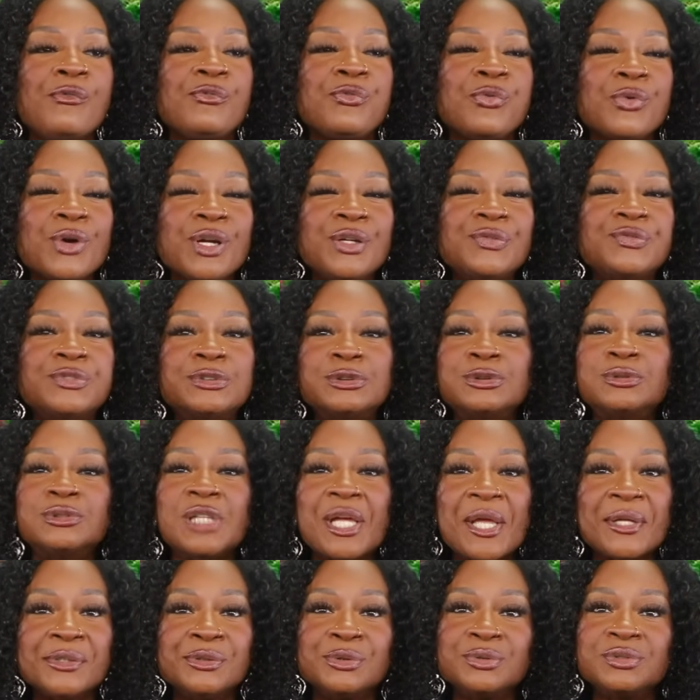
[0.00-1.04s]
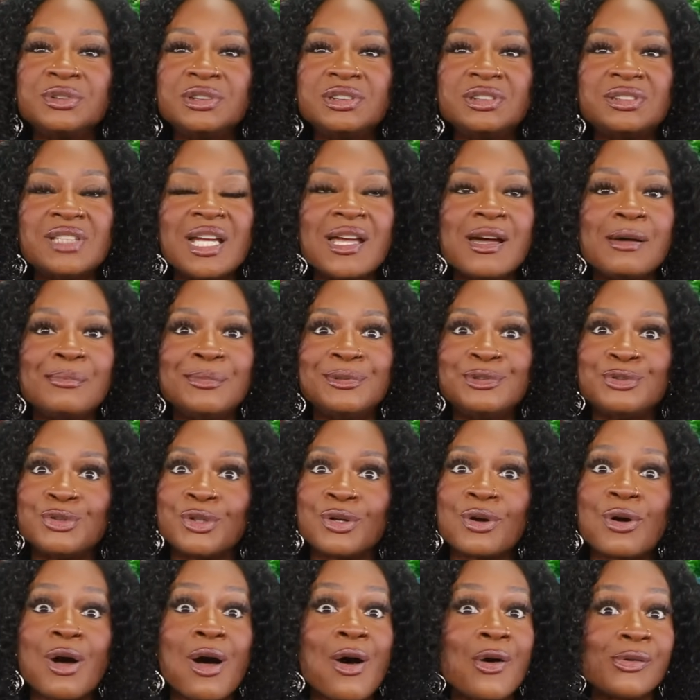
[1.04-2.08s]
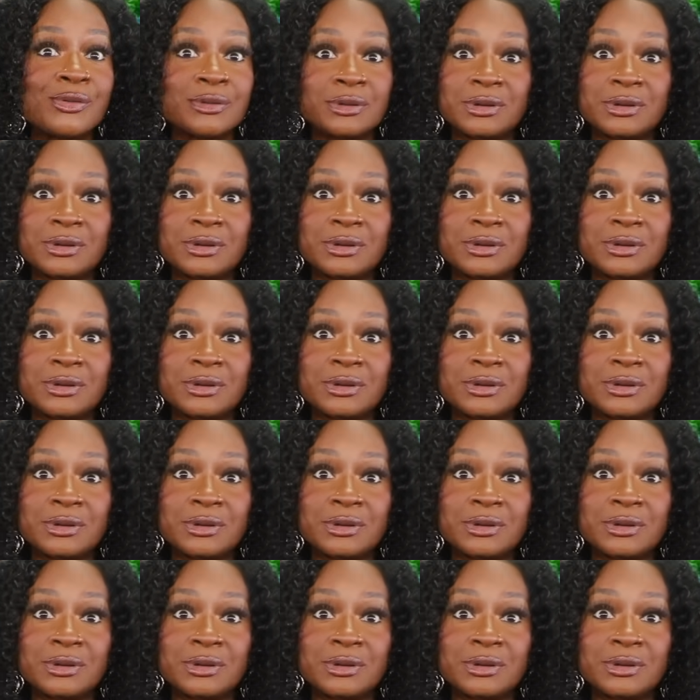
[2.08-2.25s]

Free food and drinks, they gonna be drunk all